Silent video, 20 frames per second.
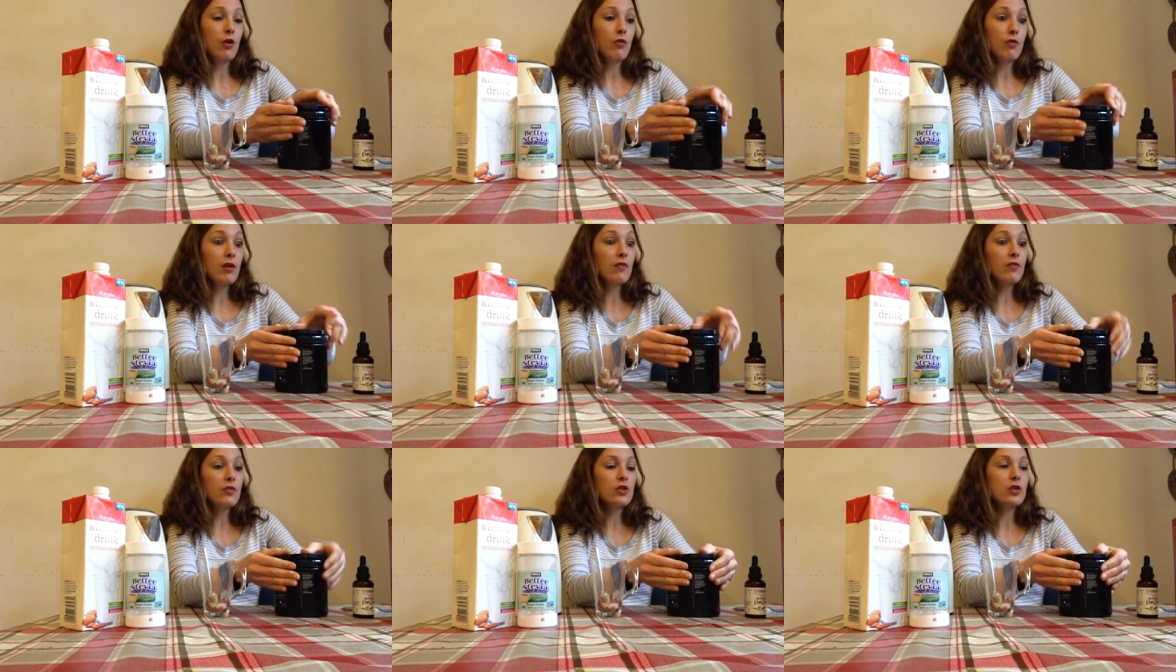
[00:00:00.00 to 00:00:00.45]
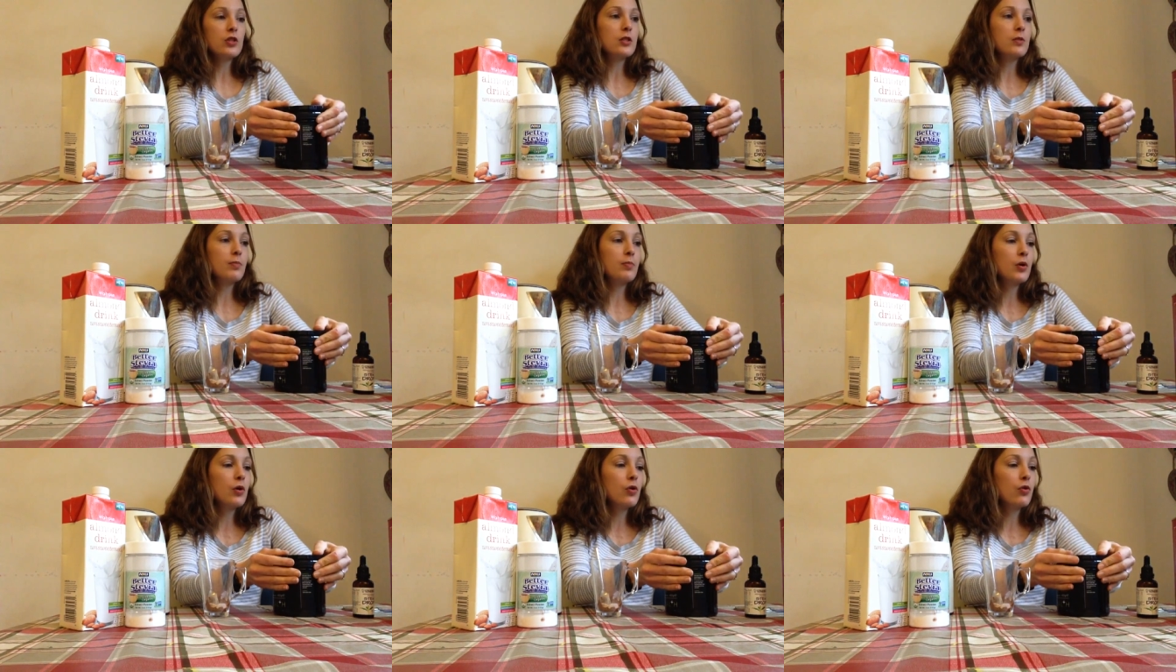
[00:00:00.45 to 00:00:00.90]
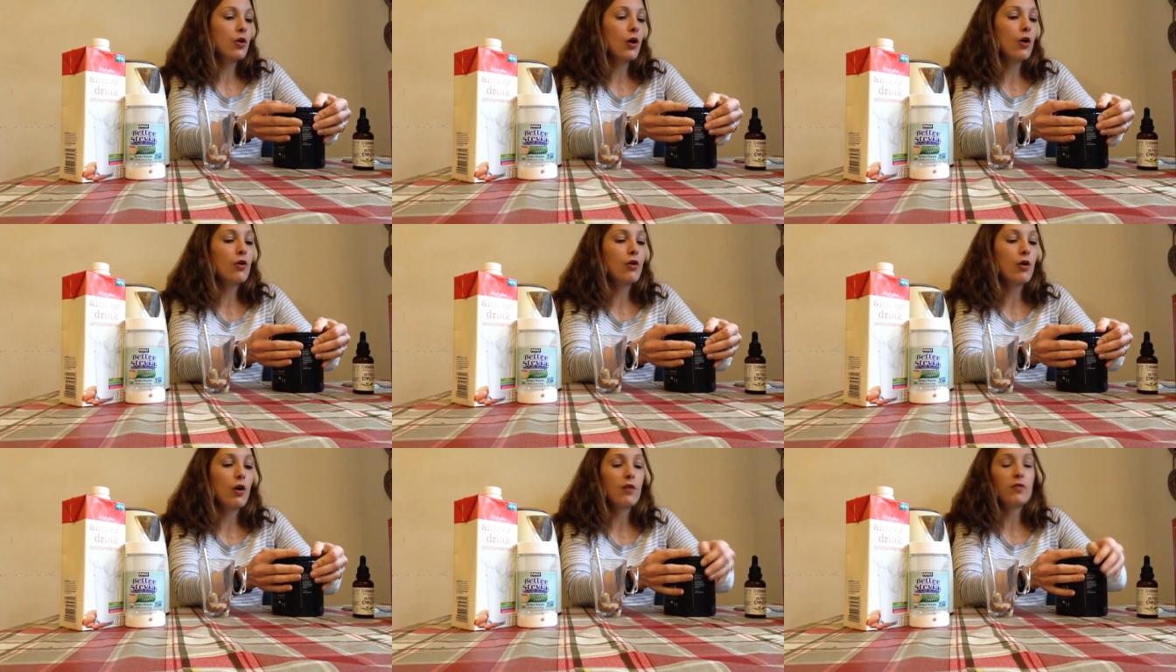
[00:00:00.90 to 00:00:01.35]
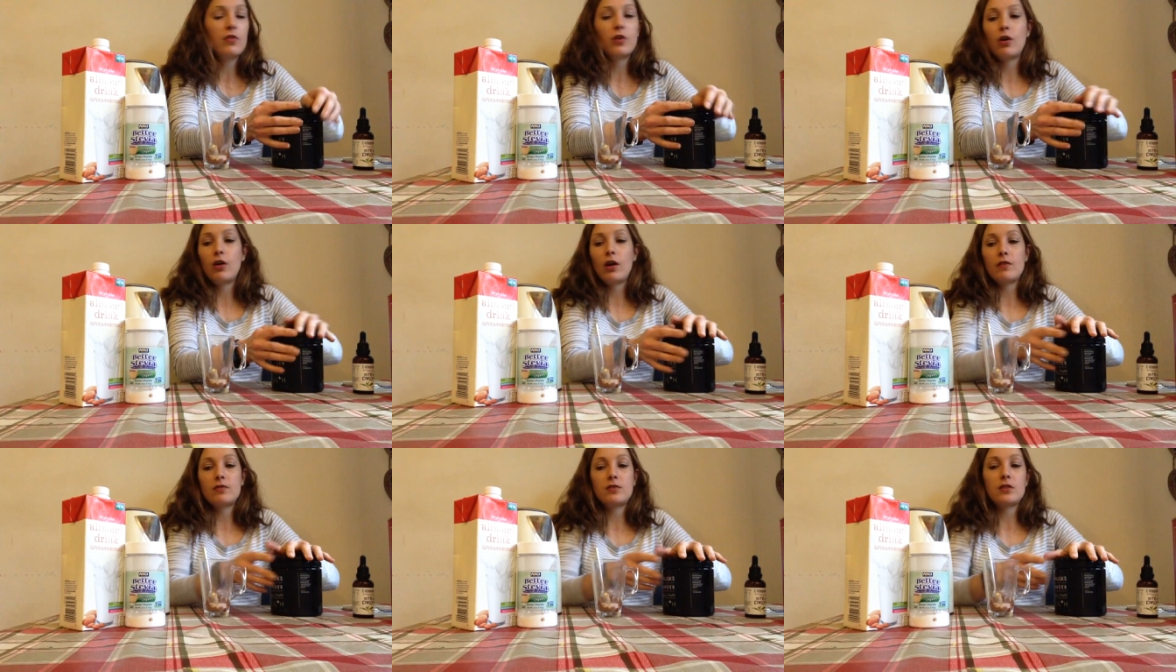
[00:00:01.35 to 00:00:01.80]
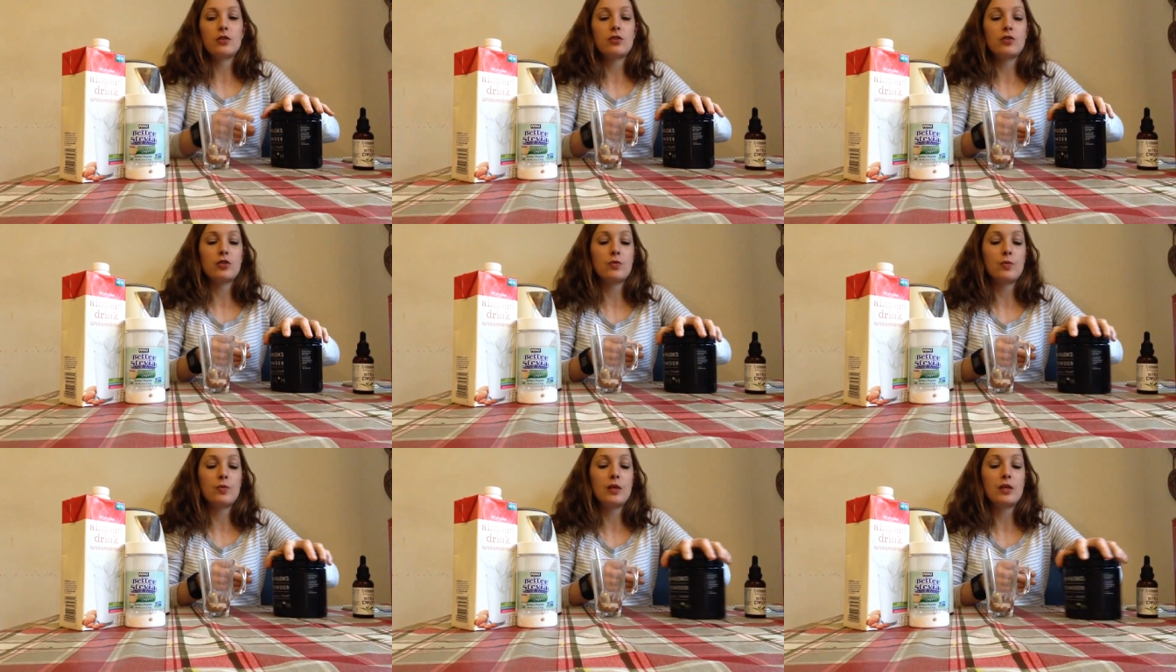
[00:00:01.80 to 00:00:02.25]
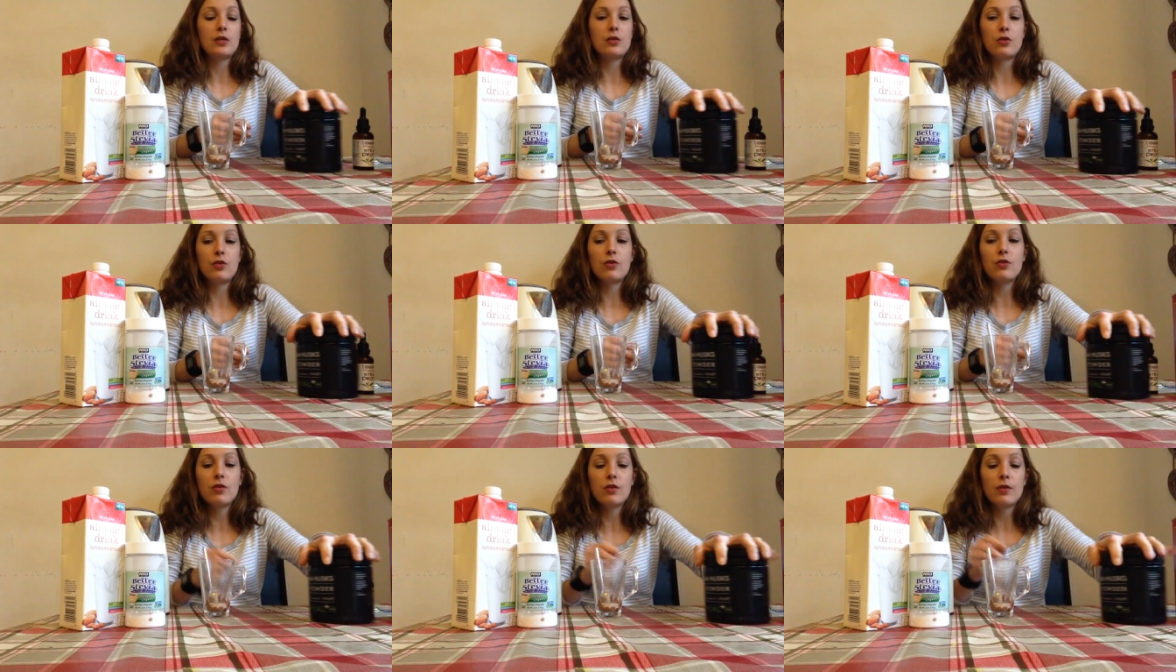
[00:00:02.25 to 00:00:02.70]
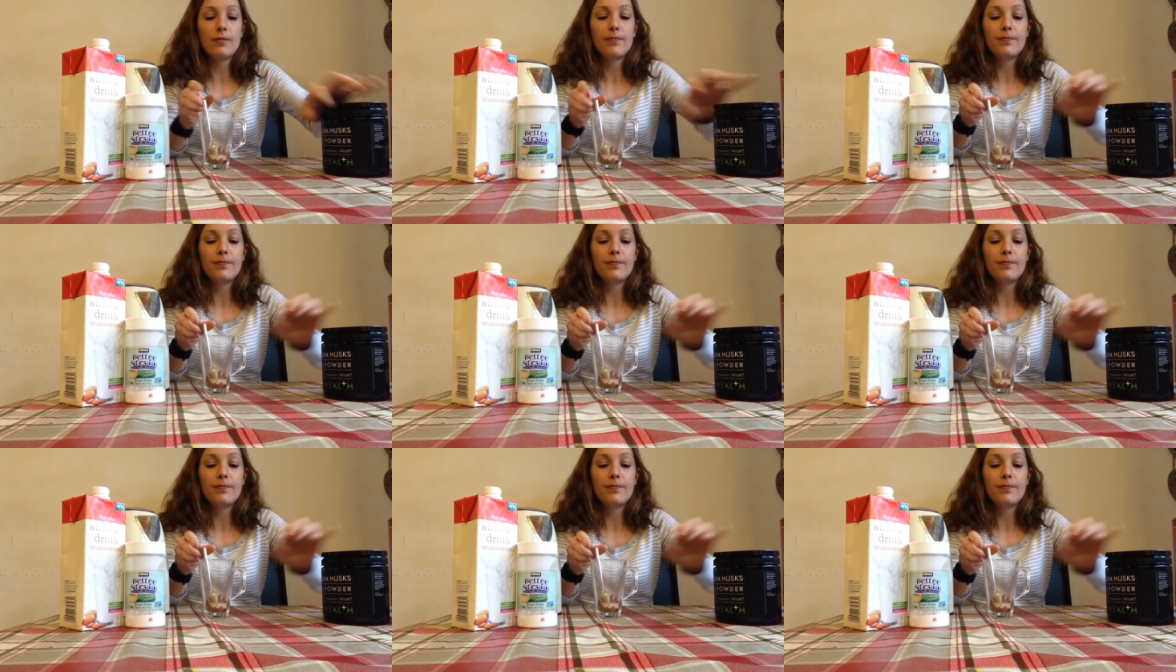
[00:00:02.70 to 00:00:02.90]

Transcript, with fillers: or even just the pure cocoa if you don't have such a sweet tooth.